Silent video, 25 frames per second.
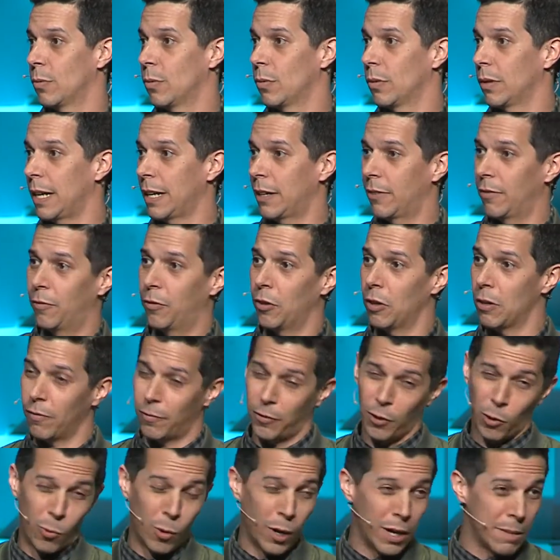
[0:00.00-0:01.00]
Like
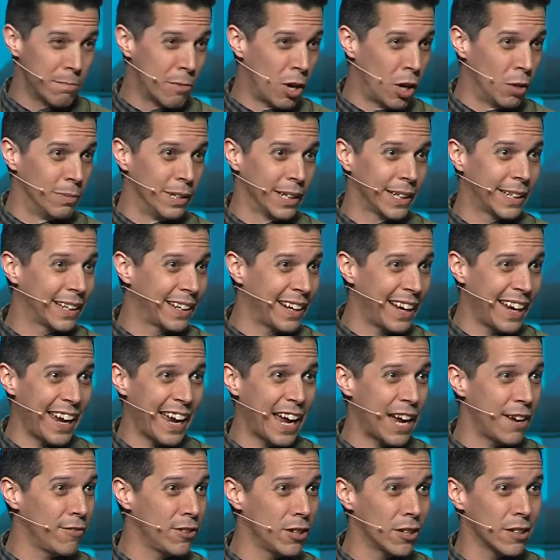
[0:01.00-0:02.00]
for one moment, can I
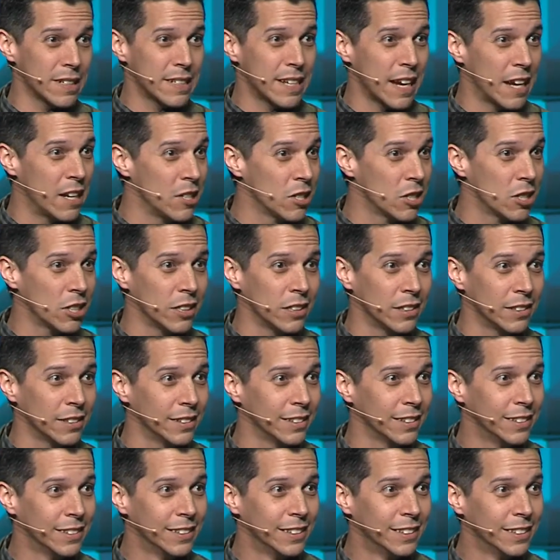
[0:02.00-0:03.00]
have your attention?
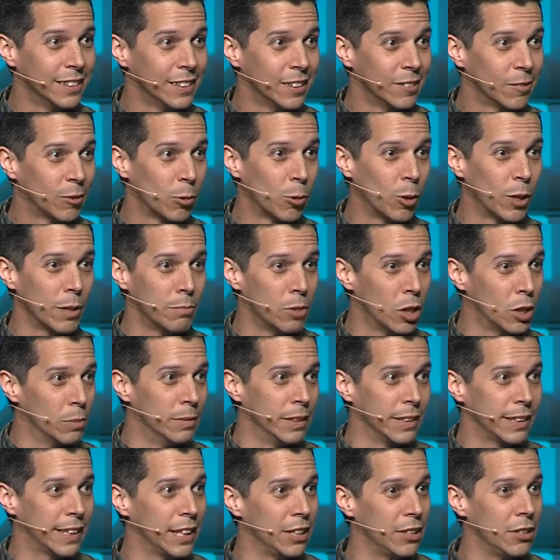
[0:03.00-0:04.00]
For one
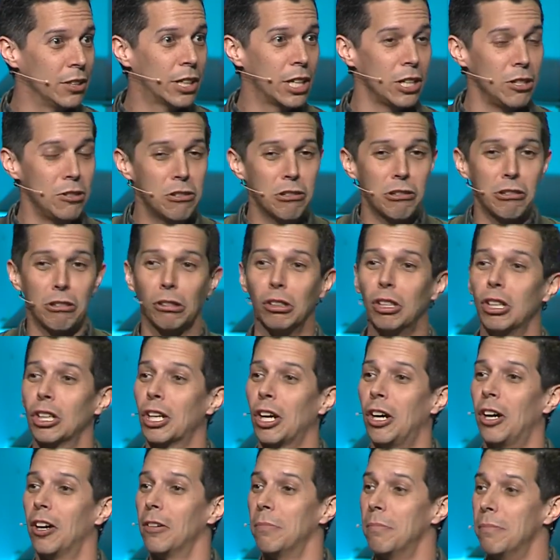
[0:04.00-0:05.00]
moment, can you just look
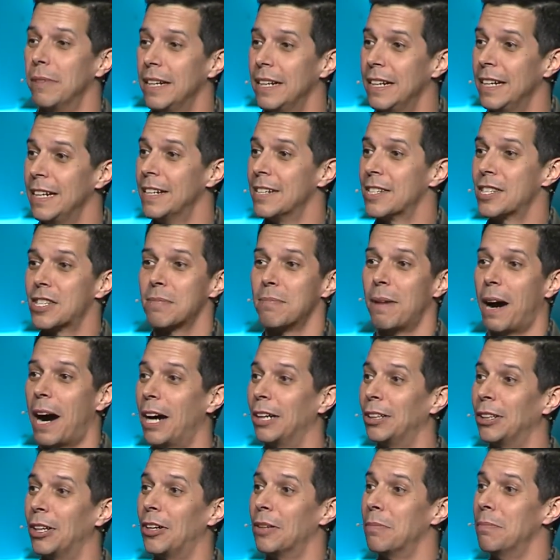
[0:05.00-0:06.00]
on me and
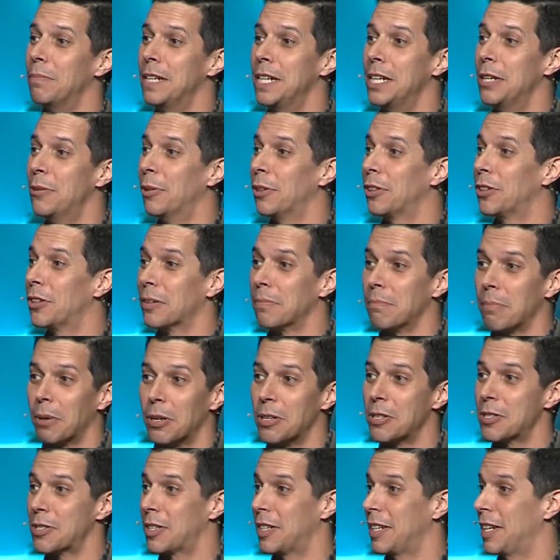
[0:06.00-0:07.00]
smile on me with your
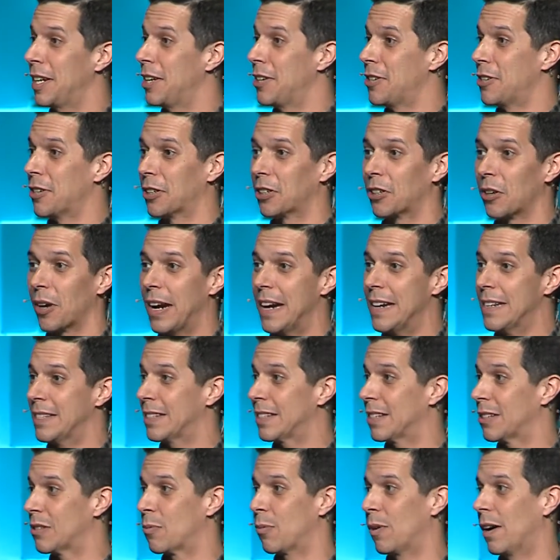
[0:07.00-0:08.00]
mercy and your grace
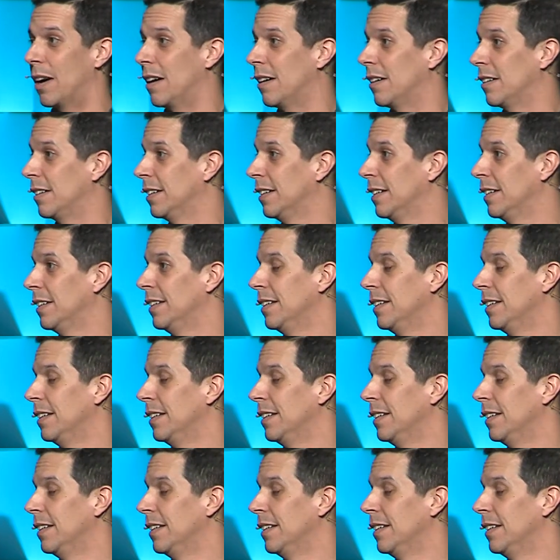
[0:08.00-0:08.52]
as well?